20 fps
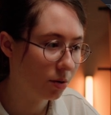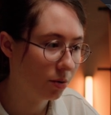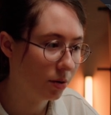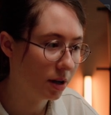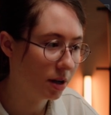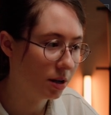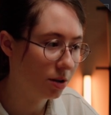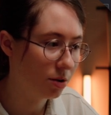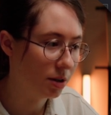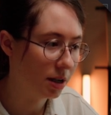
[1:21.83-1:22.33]
we
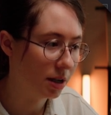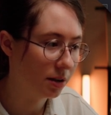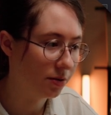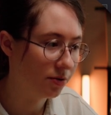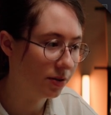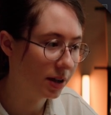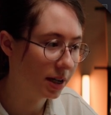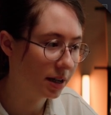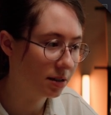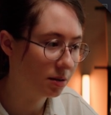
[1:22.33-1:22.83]
can do the
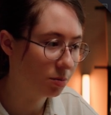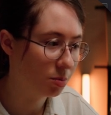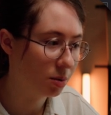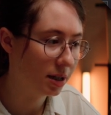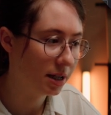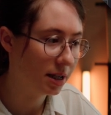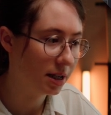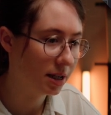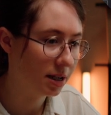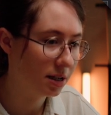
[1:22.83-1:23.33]
effects
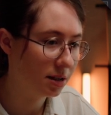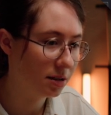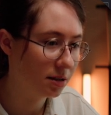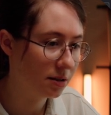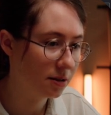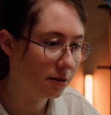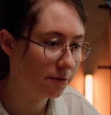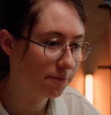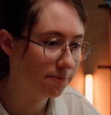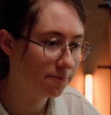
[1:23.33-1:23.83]
blend.
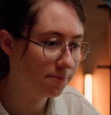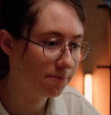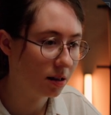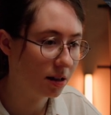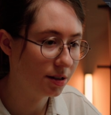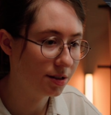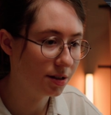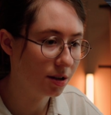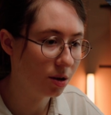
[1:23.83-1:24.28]
Let's